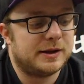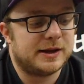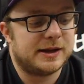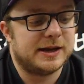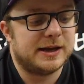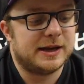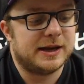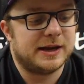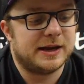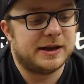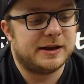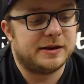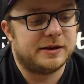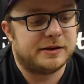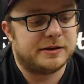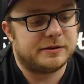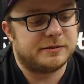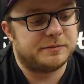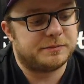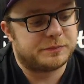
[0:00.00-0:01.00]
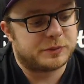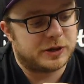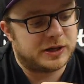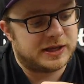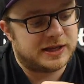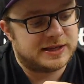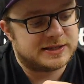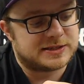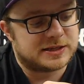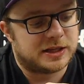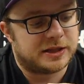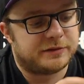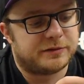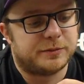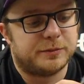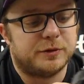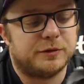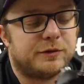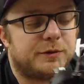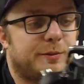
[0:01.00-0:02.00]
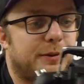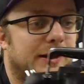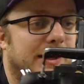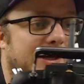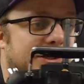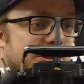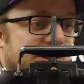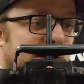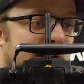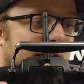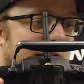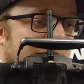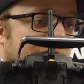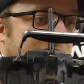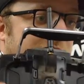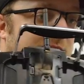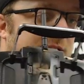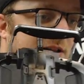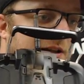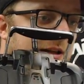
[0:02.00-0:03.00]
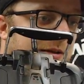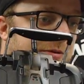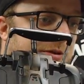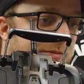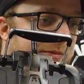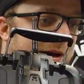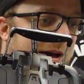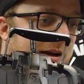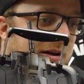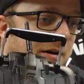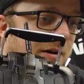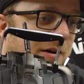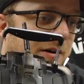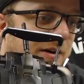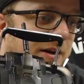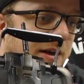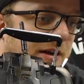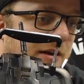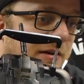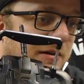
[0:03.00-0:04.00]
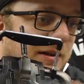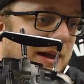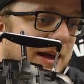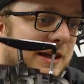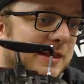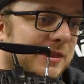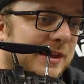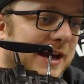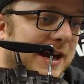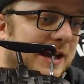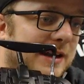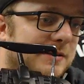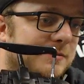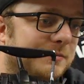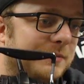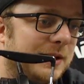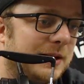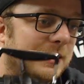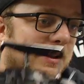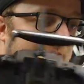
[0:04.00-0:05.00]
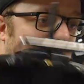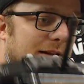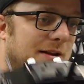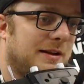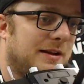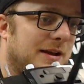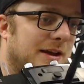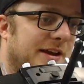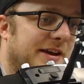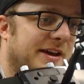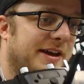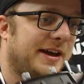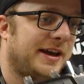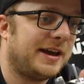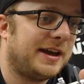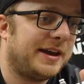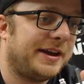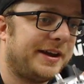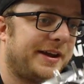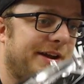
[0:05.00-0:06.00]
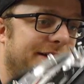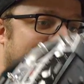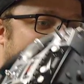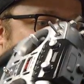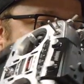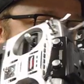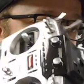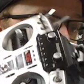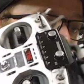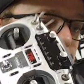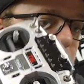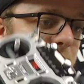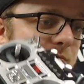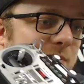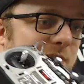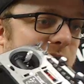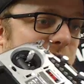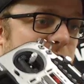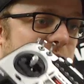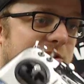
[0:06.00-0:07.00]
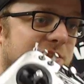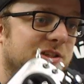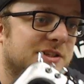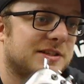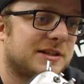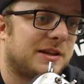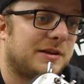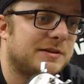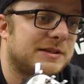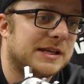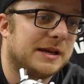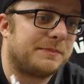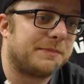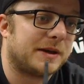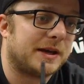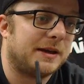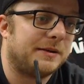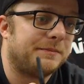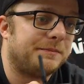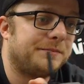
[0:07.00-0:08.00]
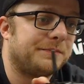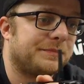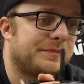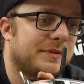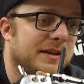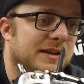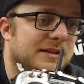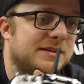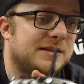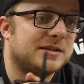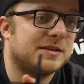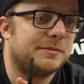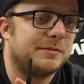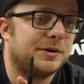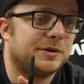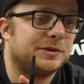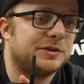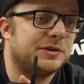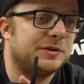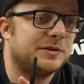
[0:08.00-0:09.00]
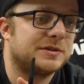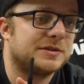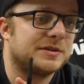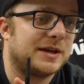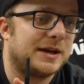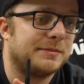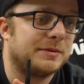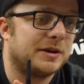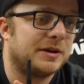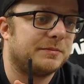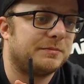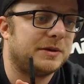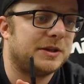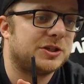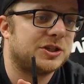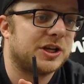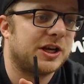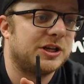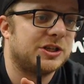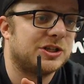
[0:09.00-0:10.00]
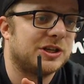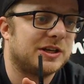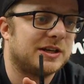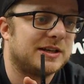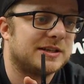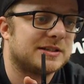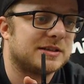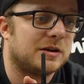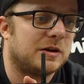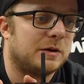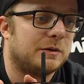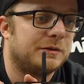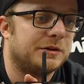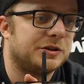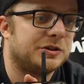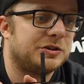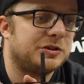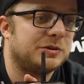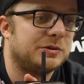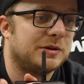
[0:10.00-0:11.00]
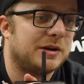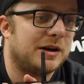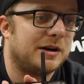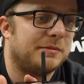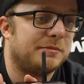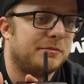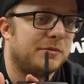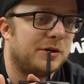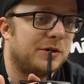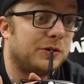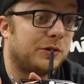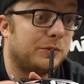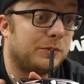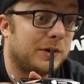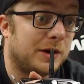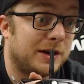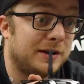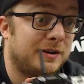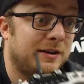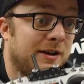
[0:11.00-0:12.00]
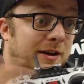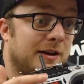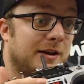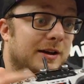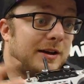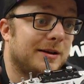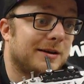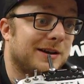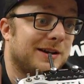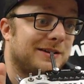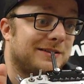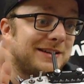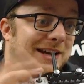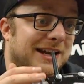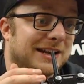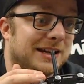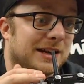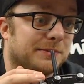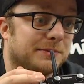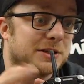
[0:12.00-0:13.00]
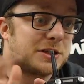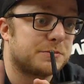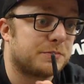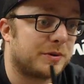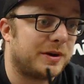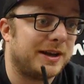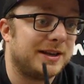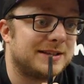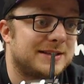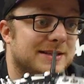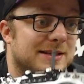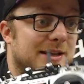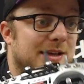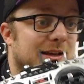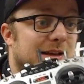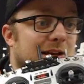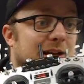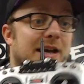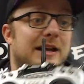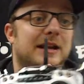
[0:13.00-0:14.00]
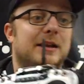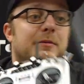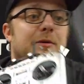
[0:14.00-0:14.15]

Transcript: and pretty easily removable, actually, and it just clips back on here like that. And she's closed up again. This is a mode 2, so I'm going to be changing this over to a mode 1. I'm going to tighten up the springs, and